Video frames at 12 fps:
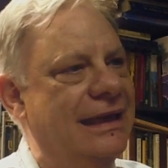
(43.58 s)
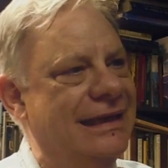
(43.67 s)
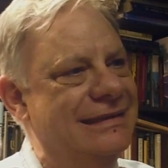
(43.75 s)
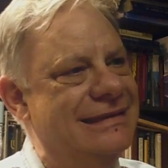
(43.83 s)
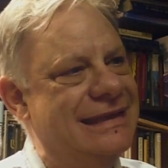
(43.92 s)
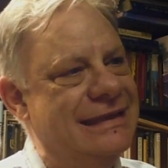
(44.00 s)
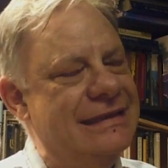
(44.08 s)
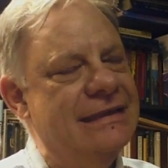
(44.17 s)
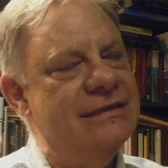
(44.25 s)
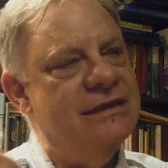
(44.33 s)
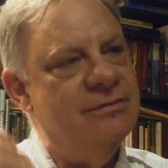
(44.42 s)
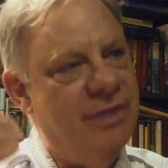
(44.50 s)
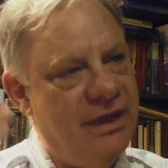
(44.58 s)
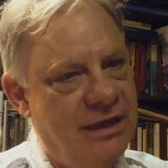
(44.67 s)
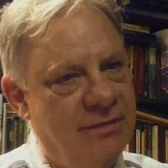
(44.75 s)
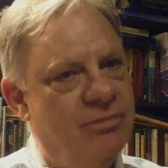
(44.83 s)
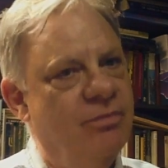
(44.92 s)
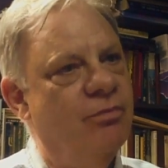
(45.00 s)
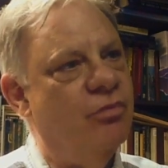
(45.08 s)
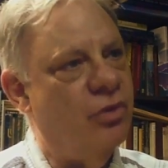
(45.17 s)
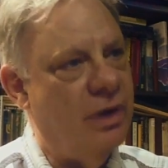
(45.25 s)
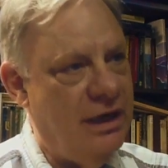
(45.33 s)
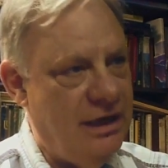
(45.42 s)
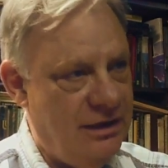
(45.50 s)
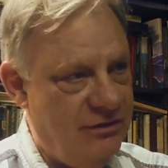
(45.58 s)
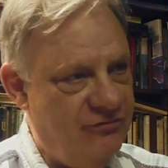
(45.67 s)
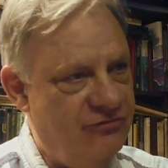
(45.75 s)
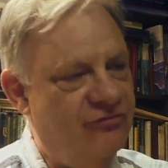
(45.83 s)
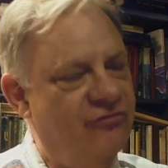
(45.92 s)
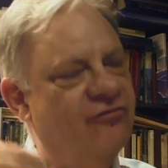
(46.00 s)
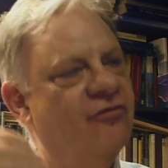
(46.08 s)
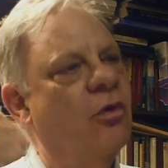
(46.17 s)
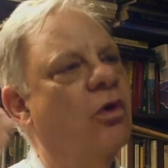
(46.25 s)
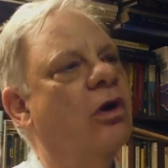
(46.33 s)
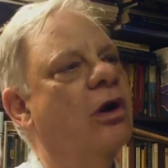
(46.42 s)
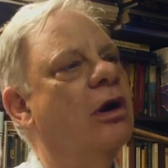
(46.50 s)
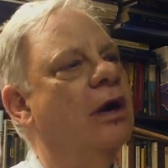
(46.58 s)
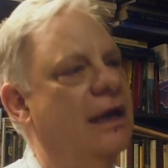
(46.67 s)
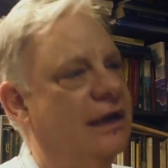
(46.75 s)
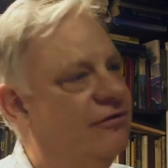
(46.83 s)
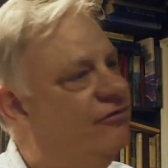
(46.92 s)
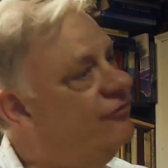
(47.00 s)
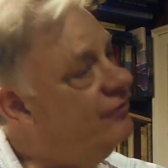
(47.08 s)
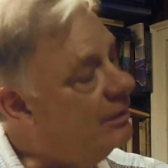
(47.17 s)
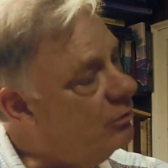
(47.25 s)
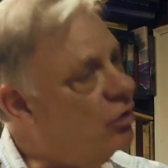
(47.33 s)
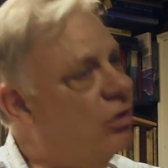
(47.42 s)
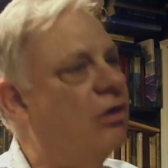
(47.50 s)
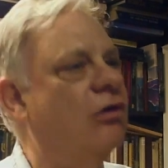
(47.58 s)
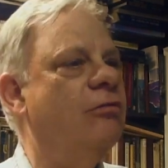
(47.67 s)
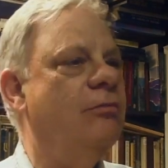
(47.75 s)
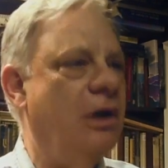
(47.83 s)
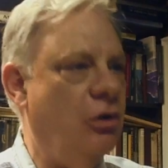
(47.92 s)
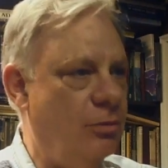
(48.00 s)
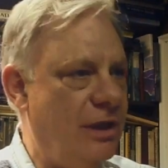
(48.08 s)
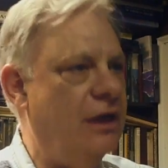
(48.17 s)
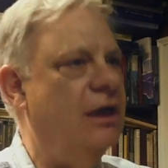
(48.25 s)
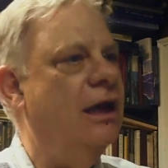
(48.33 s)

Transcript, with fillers: intended to be printed for an ephemeral moment,